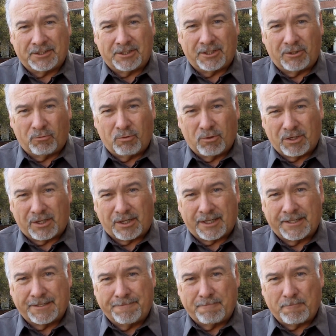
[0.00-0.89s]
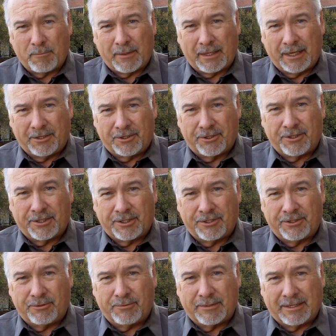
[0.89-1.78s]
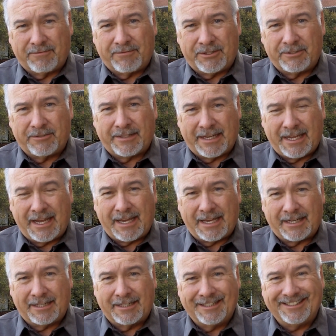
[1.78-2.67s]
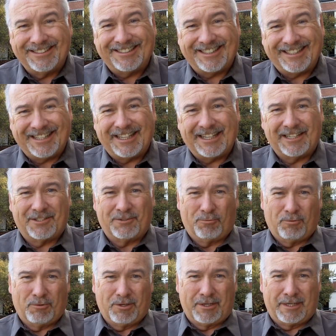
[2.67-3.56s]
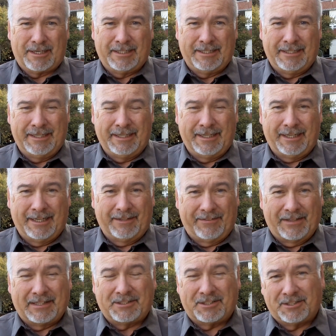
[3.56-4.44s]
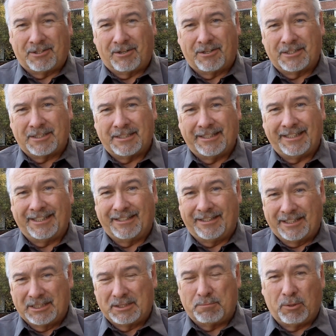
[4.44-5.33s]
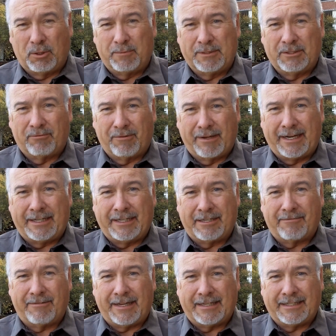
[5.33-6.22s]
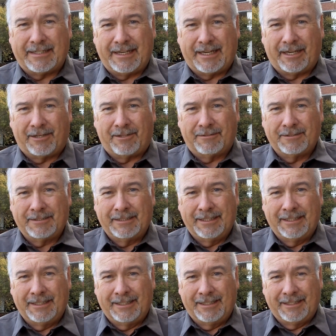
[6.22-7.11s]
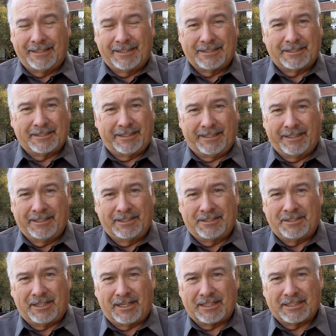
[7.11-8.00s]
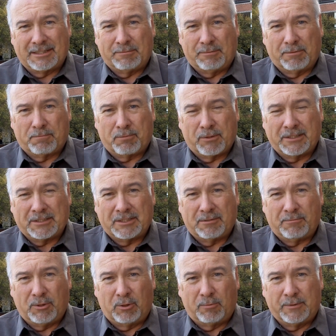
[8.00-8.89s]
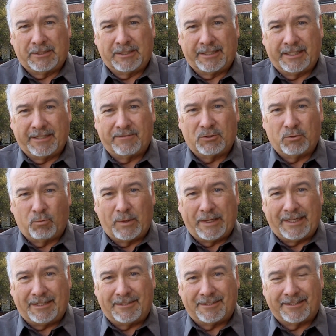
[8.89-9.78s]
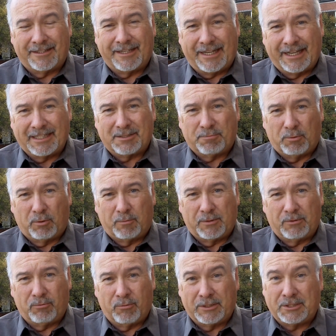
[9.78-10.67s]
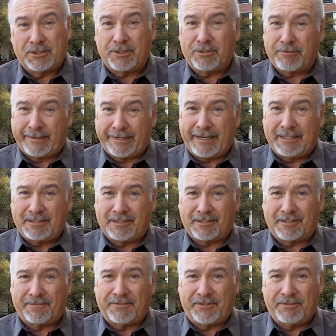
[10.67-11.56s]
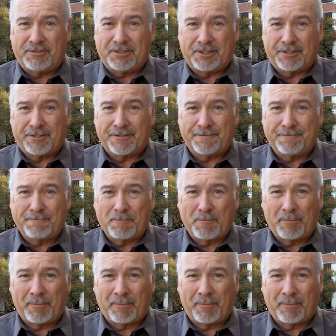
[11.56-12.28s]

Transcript: it's going to work and you're going to do whatever you can to get it to work. And that starts in this moment, right here, right now, this inexhaustible present moment that gives way to the next moment, which creates our future.